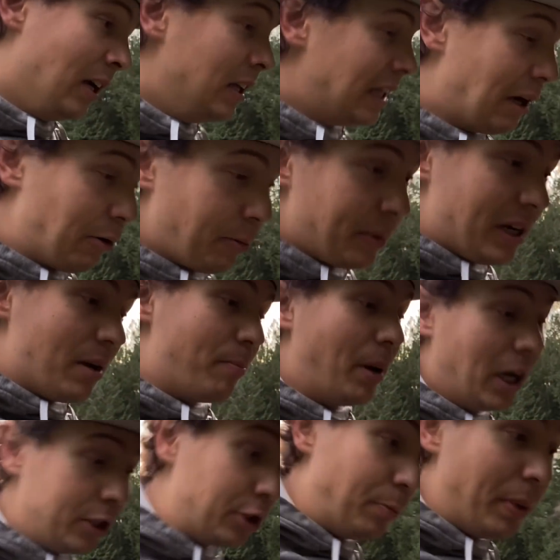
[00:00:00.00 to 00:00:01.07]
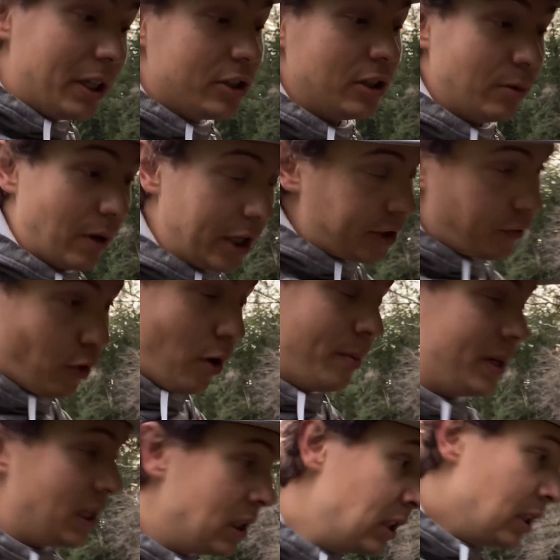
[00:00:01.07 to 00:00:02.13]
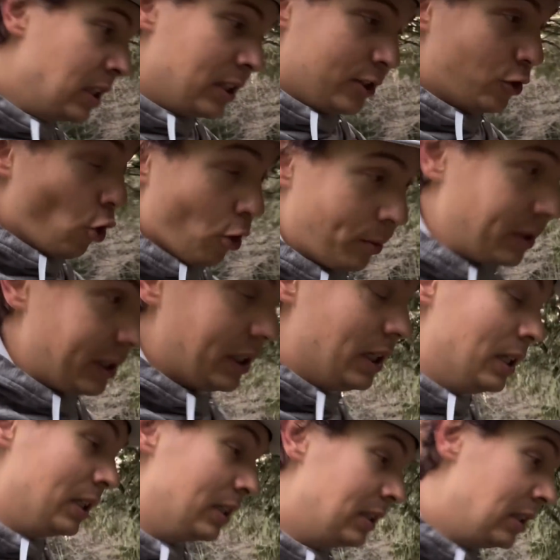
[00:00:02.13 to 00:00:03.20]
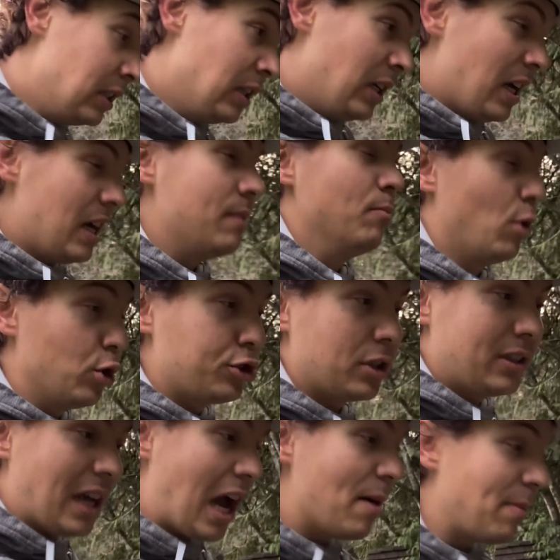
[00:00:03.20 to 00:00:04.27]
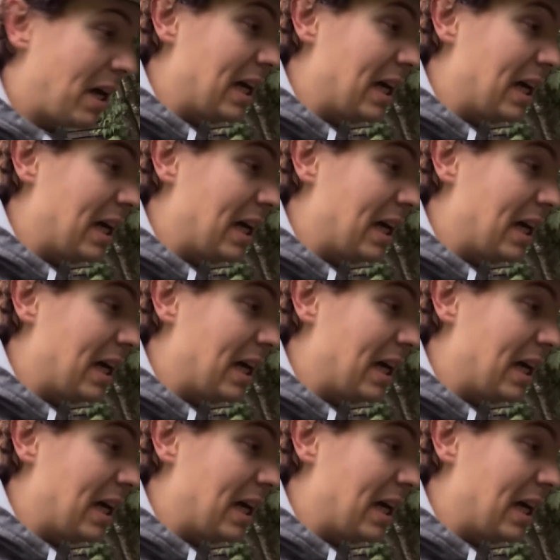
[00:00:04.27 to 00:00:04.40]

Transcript: That would have been a punch pitching wedge for me normally. And most of the time I'd